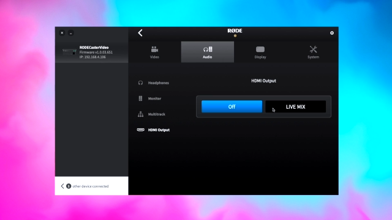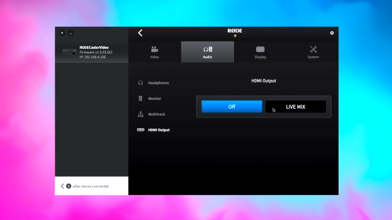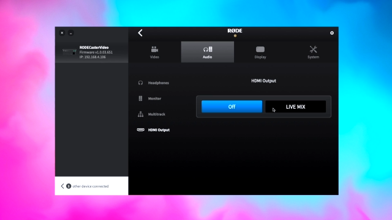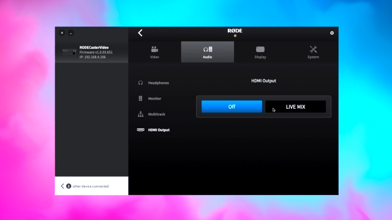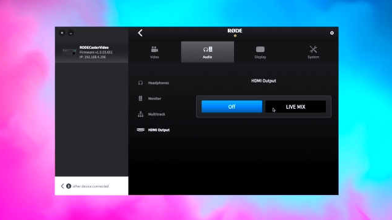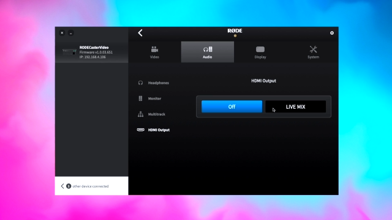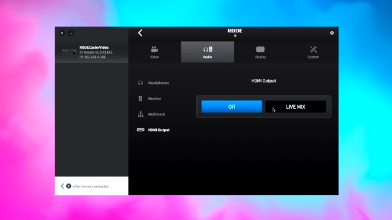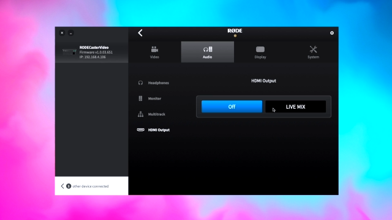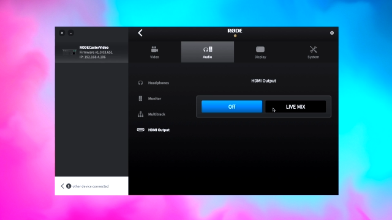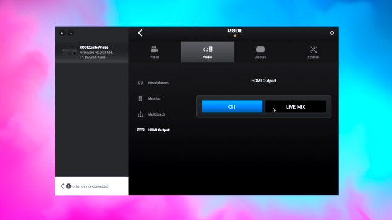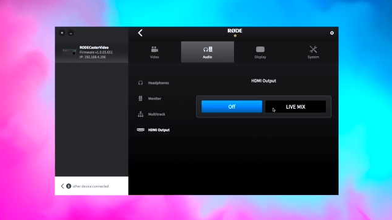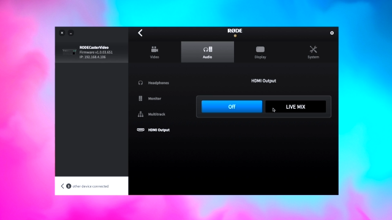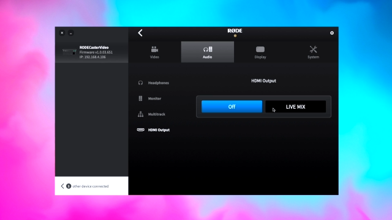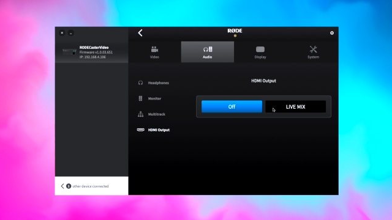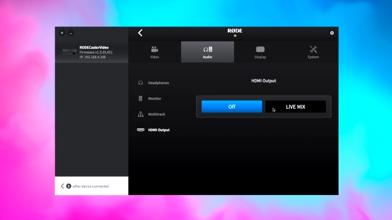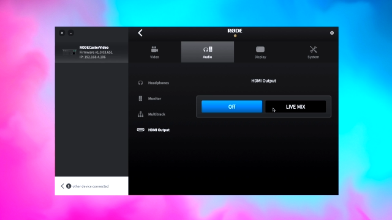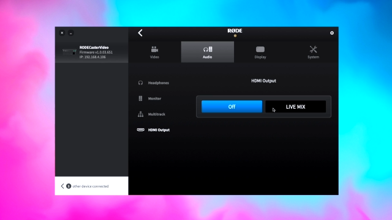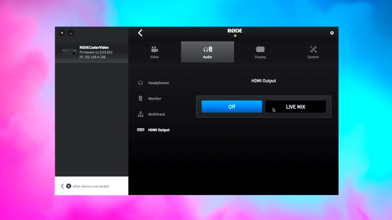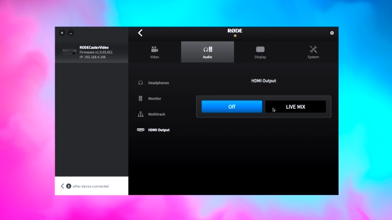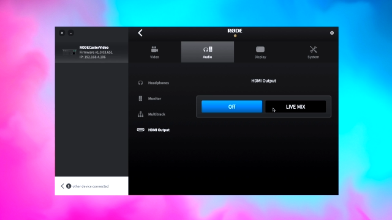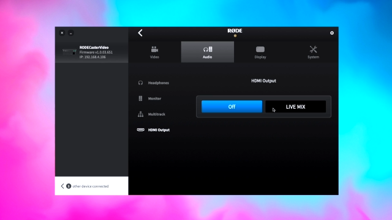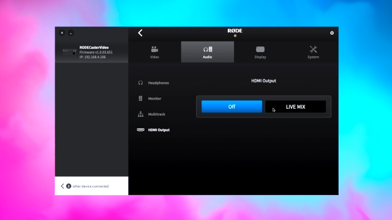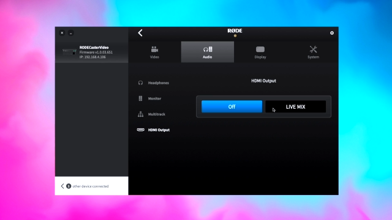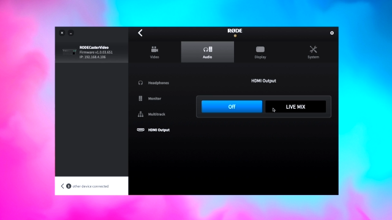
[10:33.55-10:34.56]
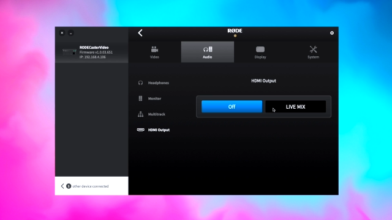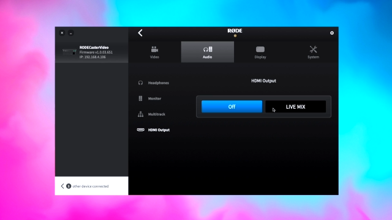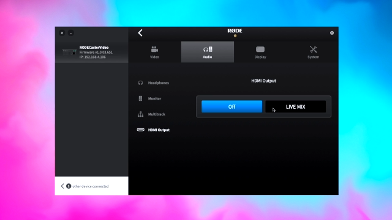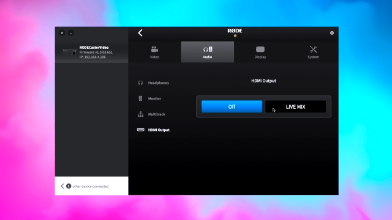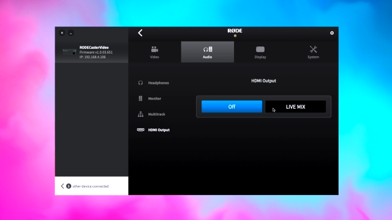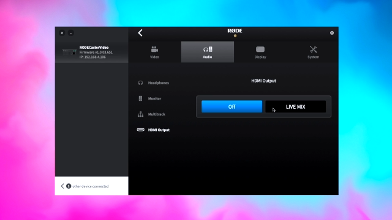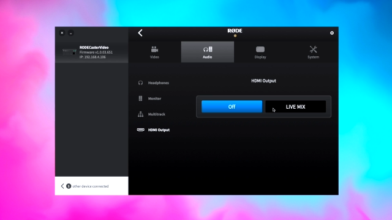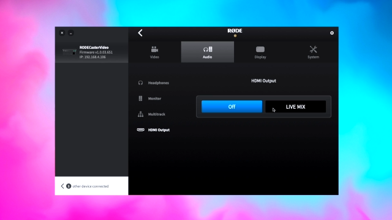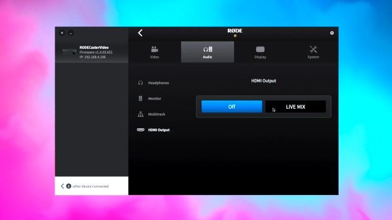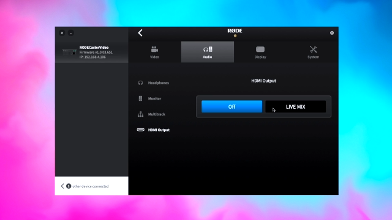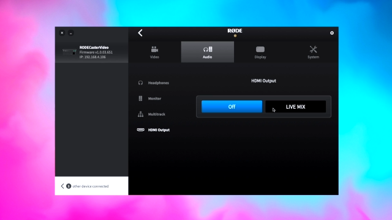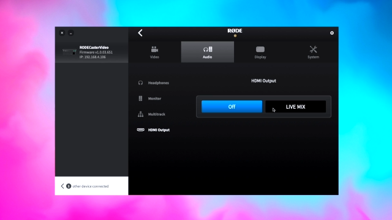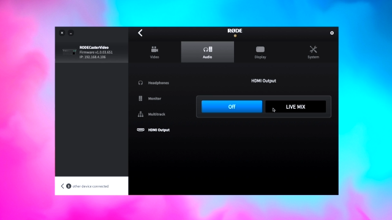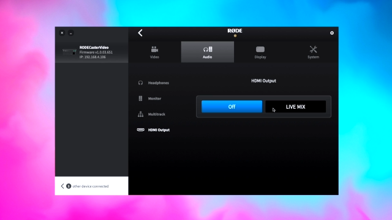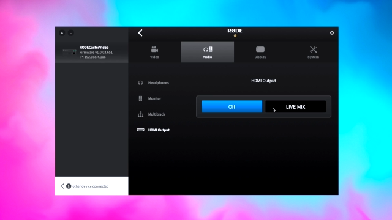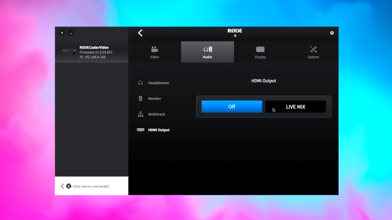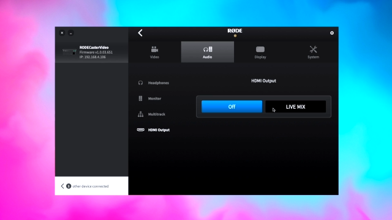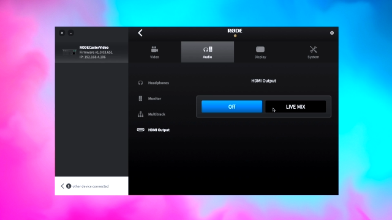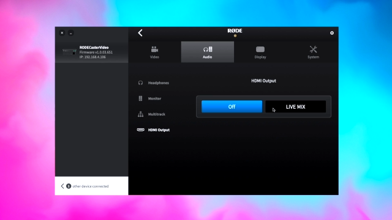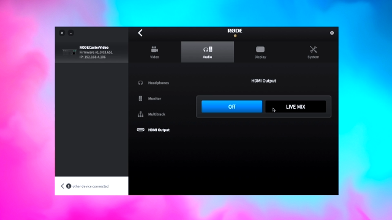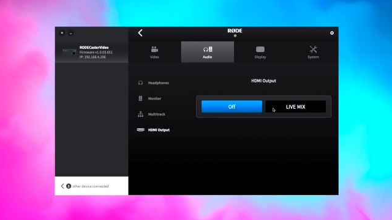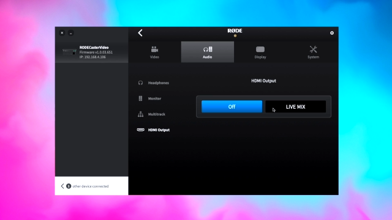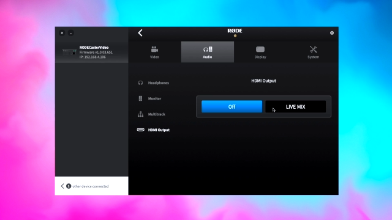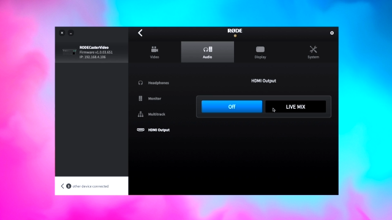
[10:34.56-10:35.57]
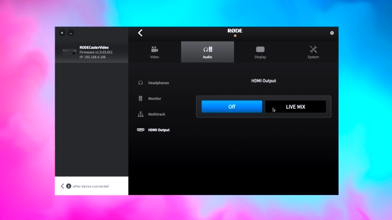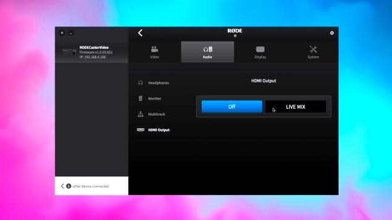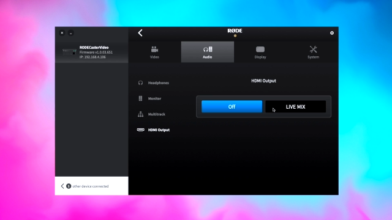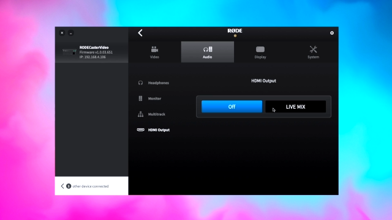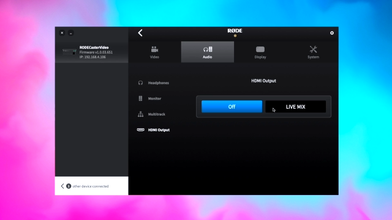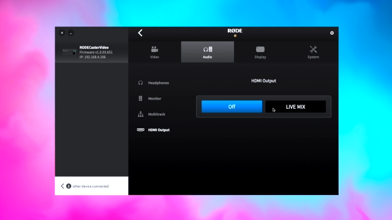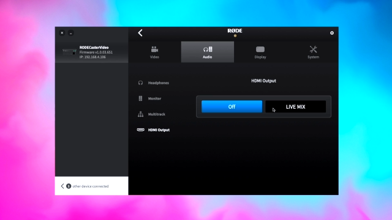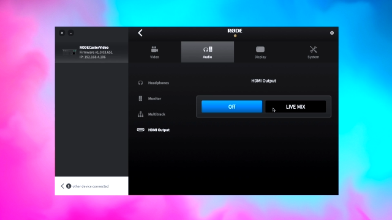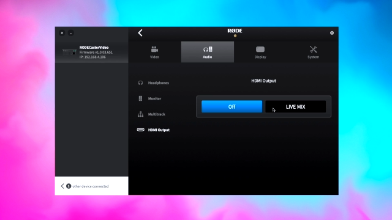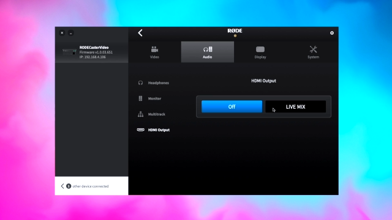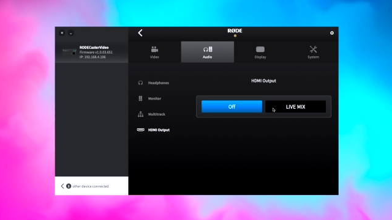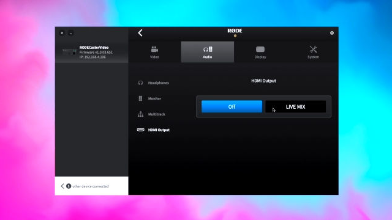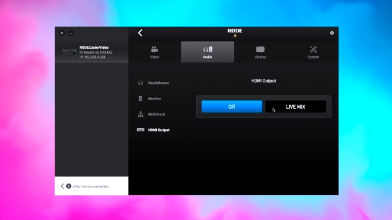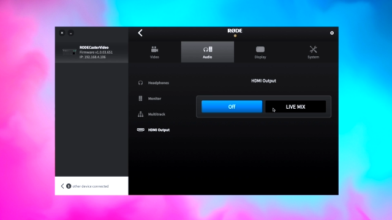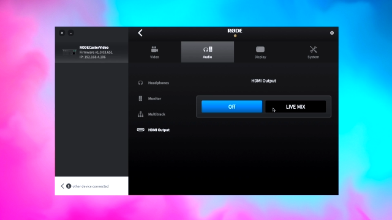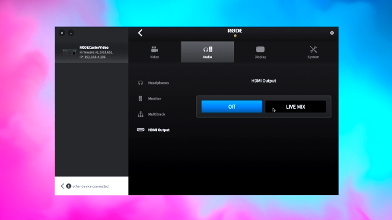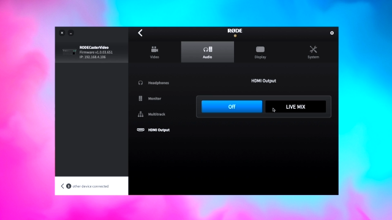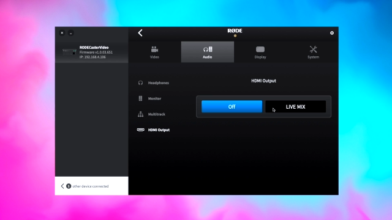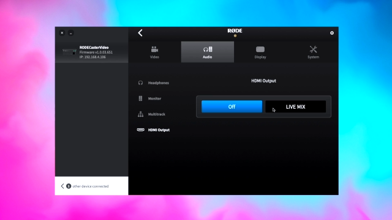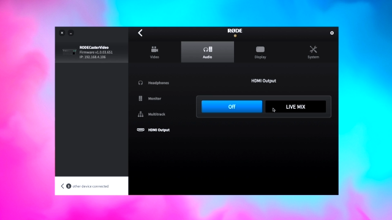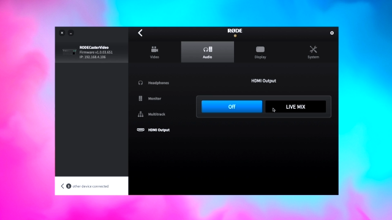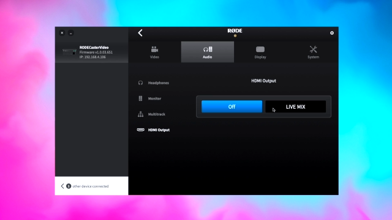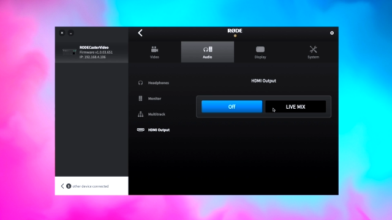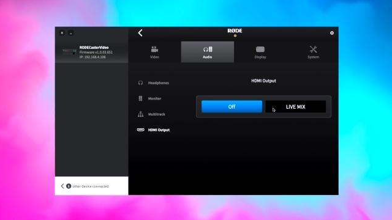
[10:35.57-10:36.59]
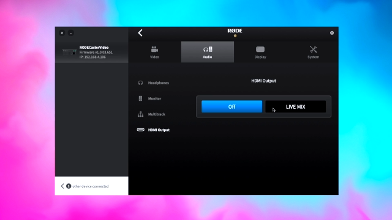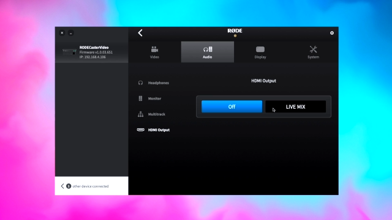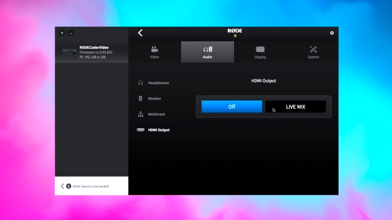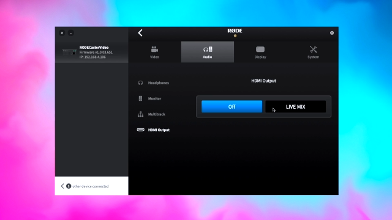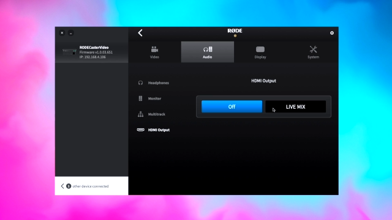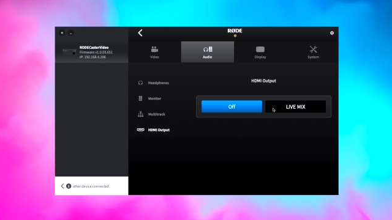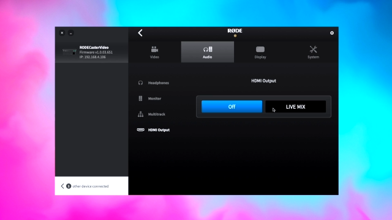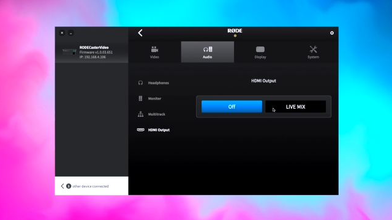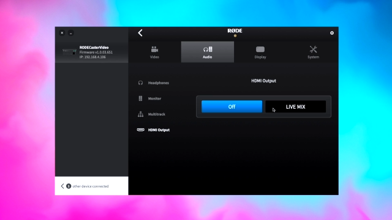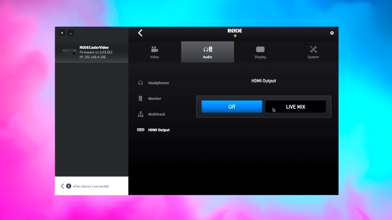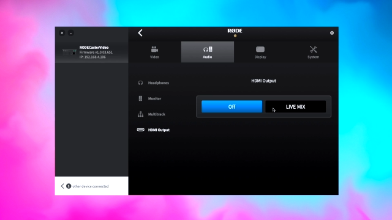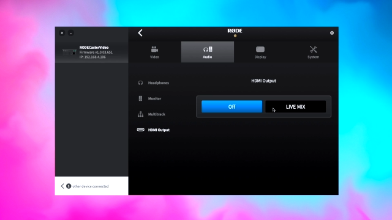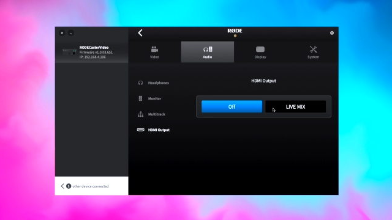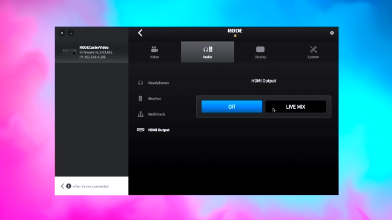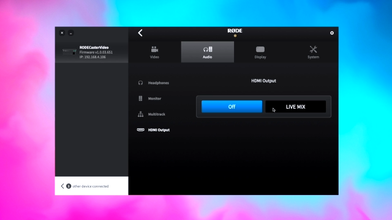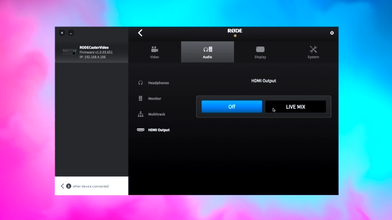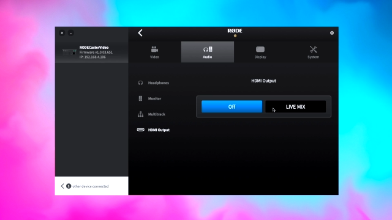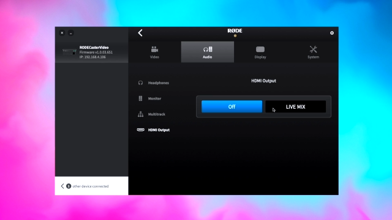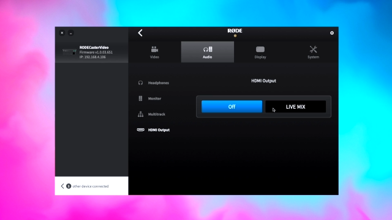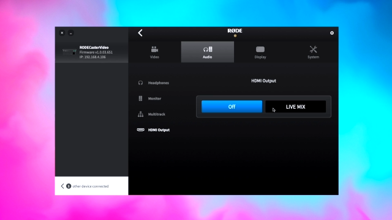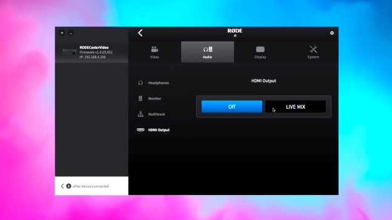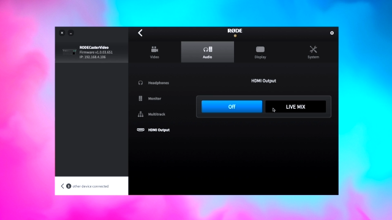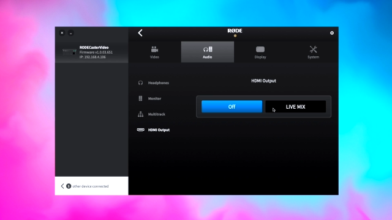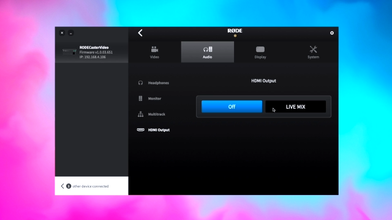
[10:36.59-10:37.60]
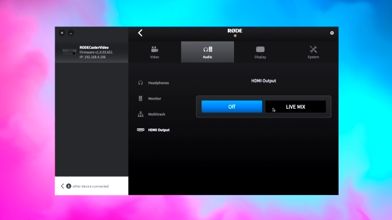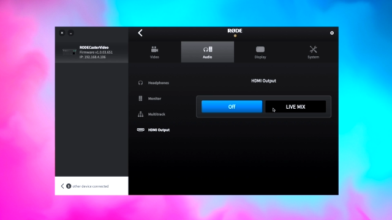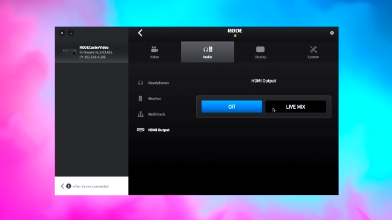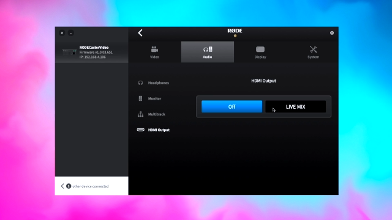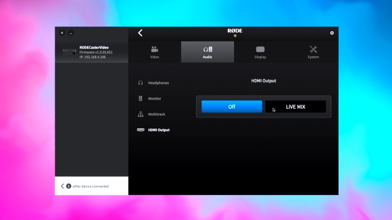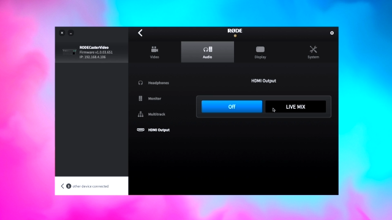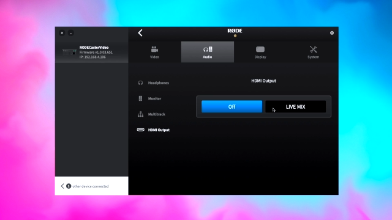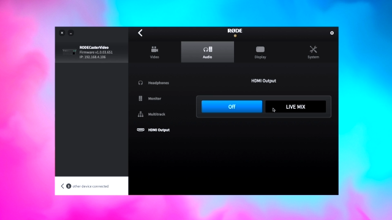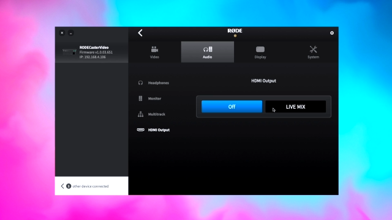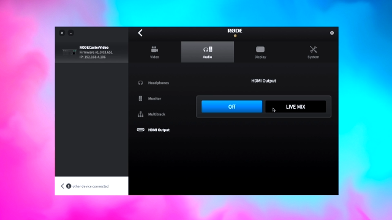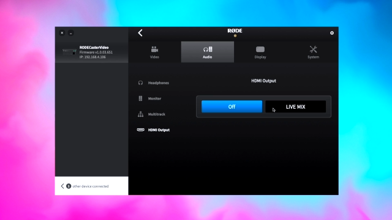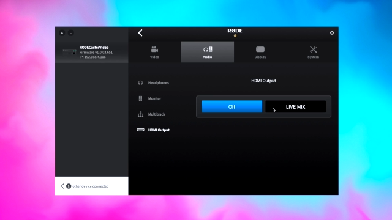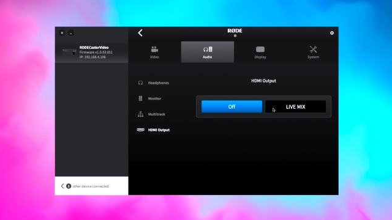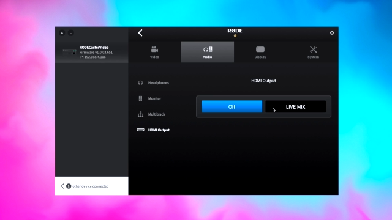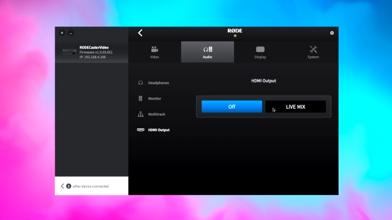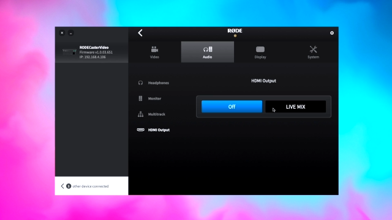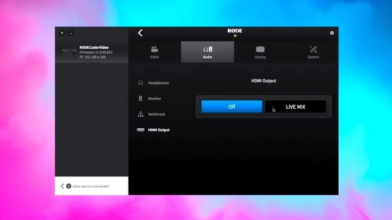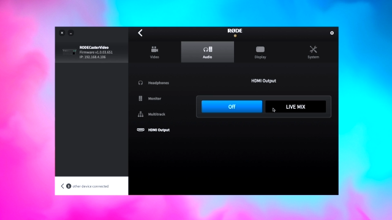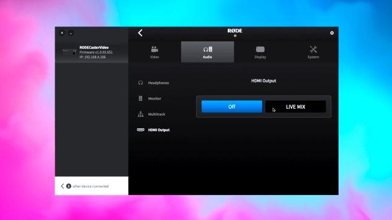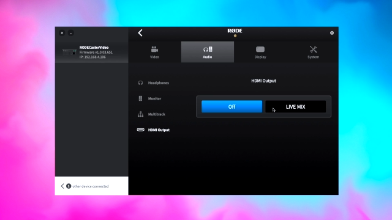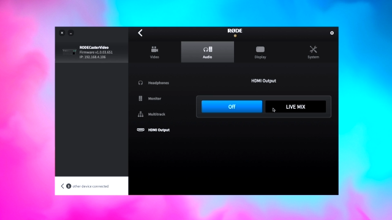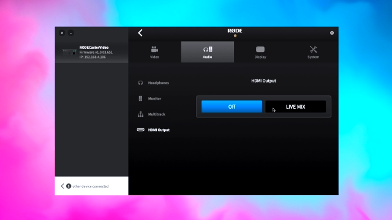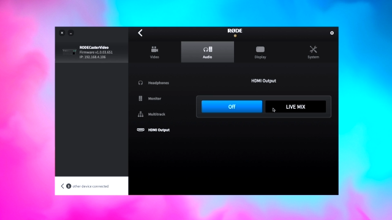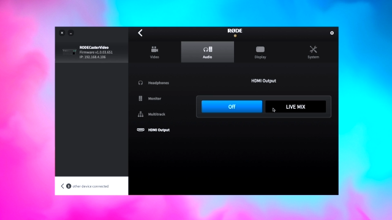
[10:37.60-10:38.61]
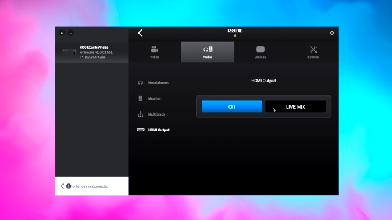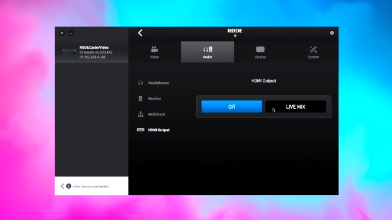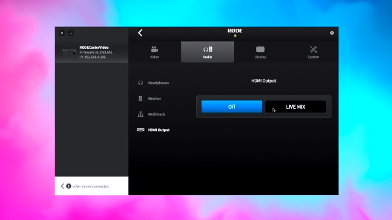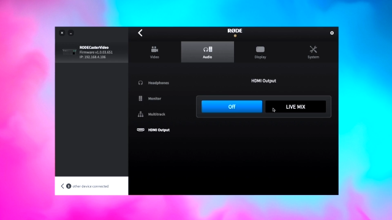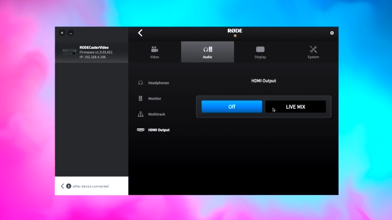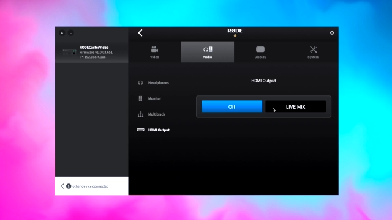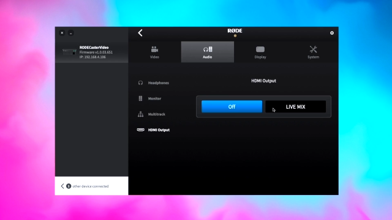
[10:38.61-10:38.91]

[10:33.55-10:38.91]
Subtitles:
[unreadable: no face in view]